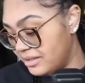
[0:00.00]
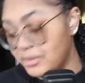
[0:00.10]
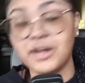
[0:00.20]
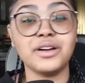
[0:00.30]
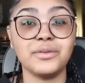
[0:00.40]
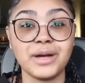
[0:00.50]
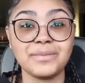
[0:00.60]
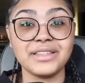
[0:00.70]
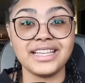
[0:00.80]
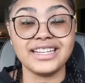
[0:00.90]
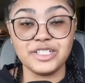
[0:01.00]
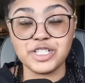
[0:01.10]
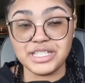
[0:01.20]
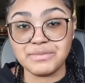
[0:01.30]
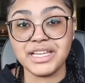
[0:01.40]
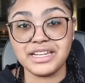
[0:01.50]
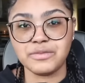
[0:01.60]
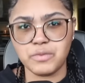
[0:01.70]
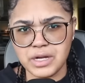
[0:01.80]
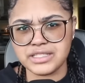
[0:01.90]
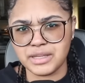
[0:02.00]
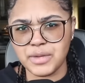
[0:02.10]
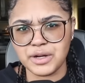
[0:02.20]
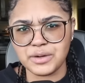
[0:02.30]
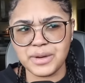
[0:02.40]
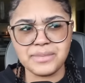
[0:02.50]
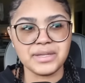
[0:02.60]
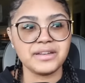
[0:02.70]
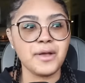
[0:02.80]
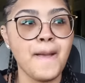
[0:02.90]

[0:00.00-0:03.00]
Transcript: murder weapon that he just admitted was the murder weapon.